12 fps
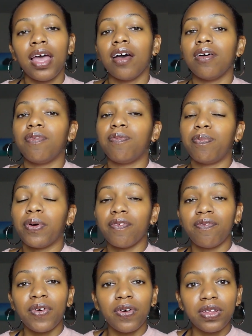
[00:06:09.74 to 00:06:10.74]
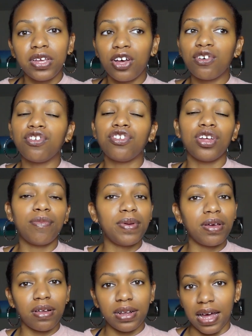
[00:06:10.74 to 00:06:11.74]
A portfolio should
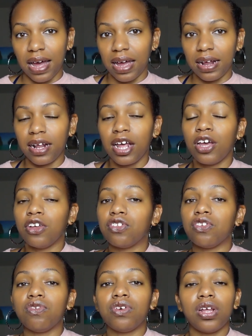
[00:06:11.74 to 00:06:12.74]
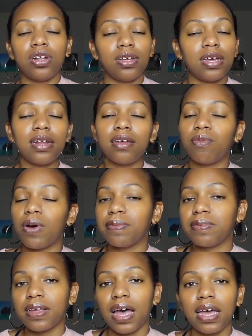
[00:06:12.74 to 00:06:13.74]
be online, so you can get a
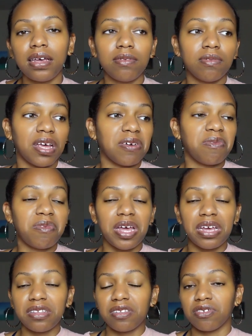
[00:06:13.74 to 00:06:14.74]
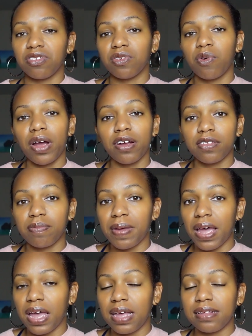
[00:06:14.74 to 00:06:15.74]
website like Wix or
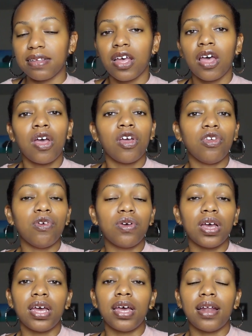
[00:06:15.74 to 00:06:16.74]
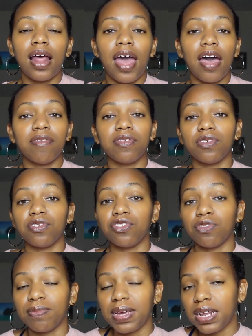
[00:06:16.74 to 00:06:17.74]
Squarespace. You can have
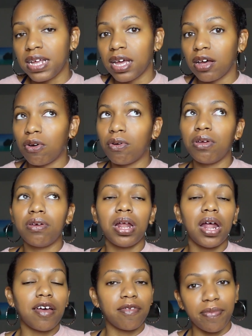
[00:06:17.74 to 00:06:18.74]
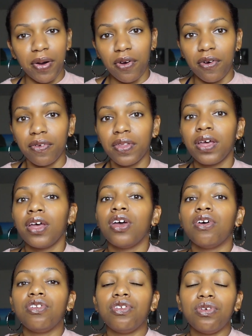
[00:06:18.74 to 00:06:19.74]
social media, or you can have both
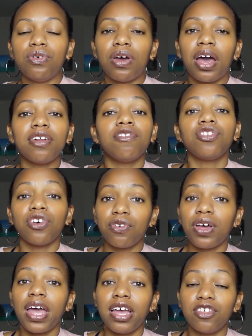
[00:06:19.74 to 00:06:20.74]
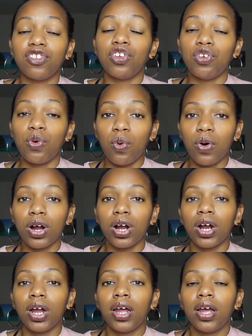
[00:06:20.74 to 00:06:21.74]
to kind of showcase
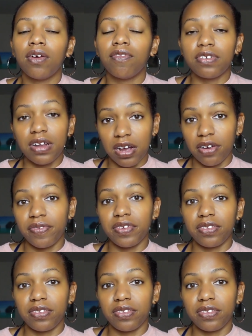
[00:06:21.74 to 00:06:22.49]
your photography